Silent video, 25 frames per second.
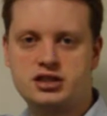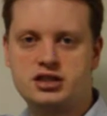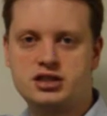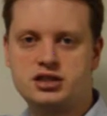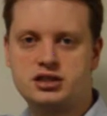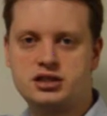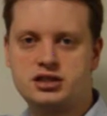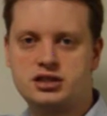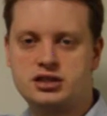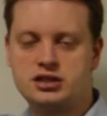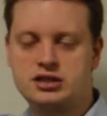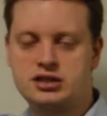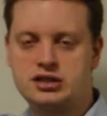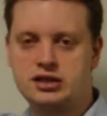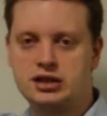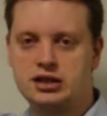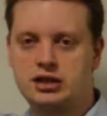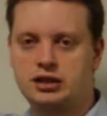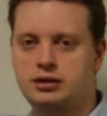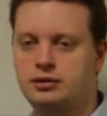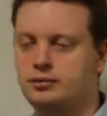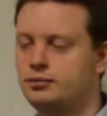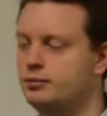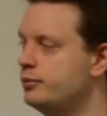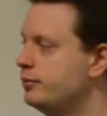statistic.
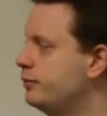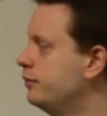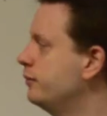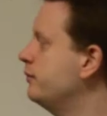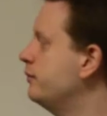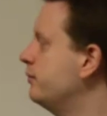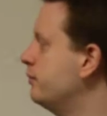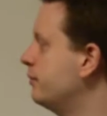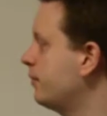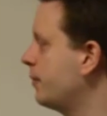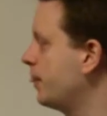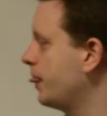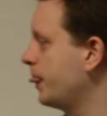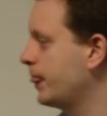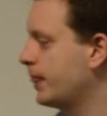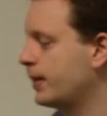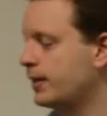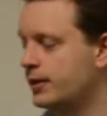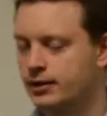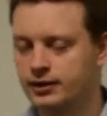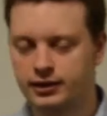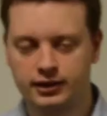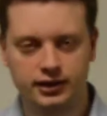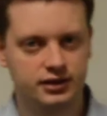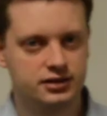
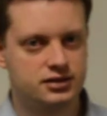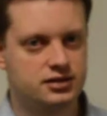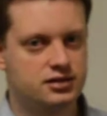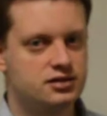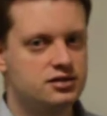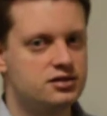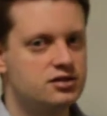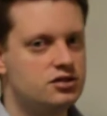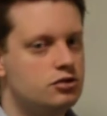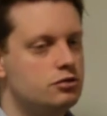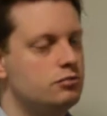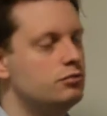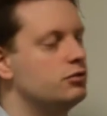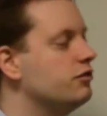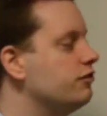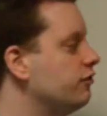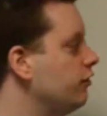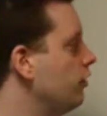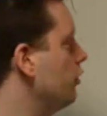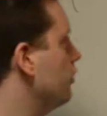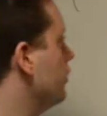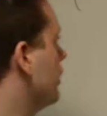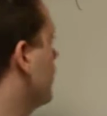Let's assume the following.